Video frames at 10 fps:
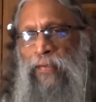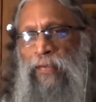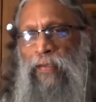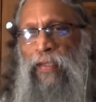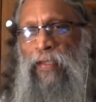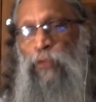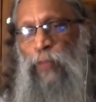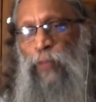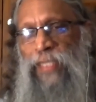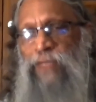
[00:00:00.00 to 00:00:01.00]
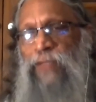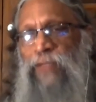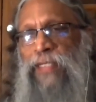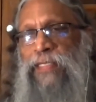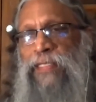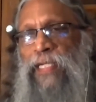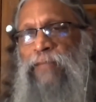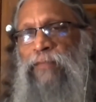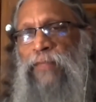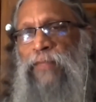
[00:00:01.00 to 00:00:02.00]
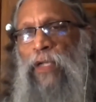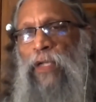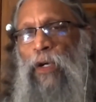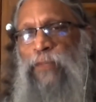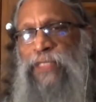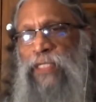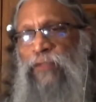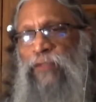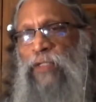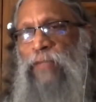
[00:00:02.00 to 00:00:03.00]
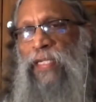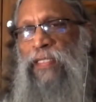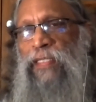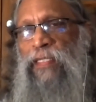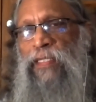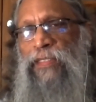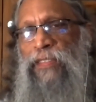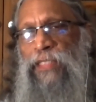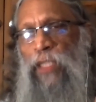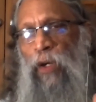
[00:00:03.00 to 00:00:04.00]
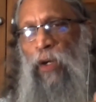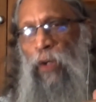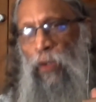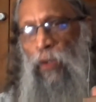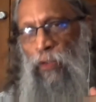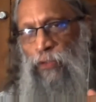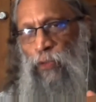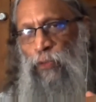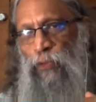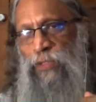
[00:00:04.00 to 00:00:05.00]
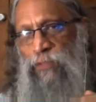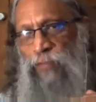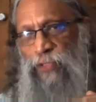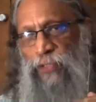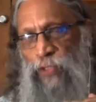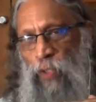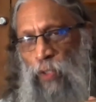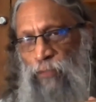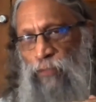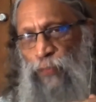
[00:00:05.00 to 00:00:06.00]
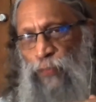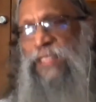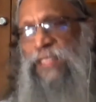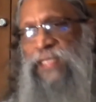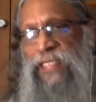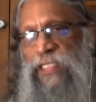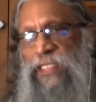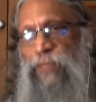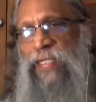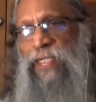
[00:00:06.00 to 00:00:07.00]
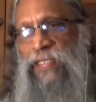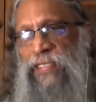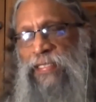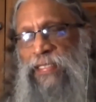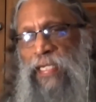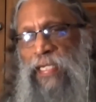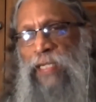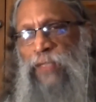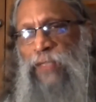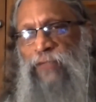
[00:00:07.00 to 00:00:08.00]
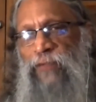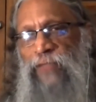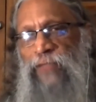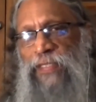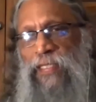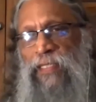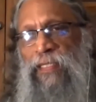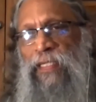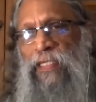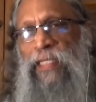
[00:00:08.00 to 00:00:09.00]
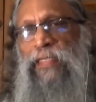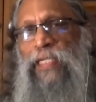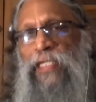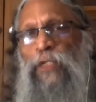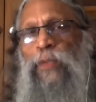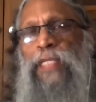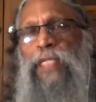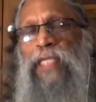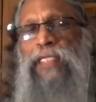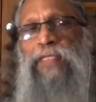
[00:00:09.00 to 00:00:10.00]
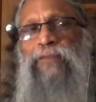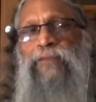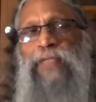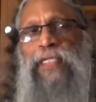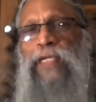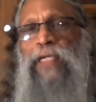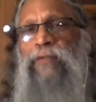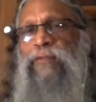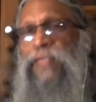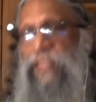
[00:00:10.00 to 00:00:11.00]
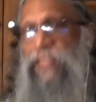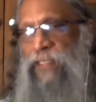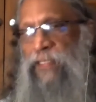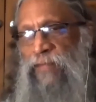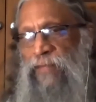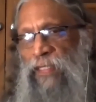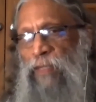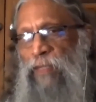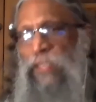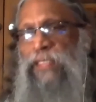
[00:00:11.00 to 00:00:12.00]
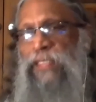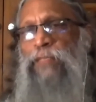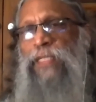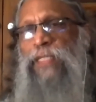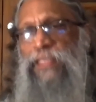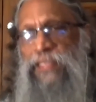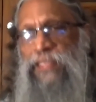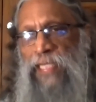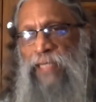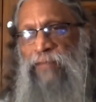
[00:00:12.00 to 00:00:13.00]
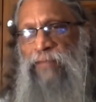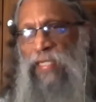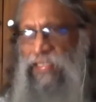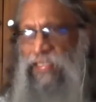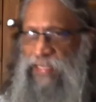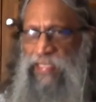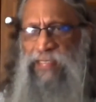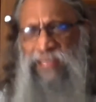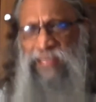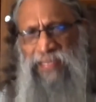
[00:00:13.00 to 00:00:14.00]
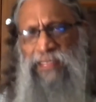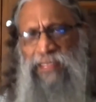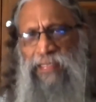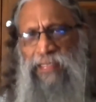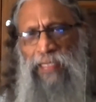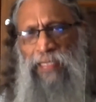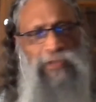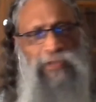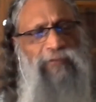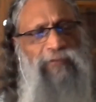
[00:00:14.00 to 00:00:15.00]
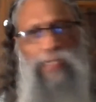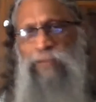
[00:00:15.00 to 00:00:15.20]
And so wait for a time, observe your mind, see all those strong pushes and inspirations that are coming from within. Then you will identify everything. By 6 months' time, I say just a time frame,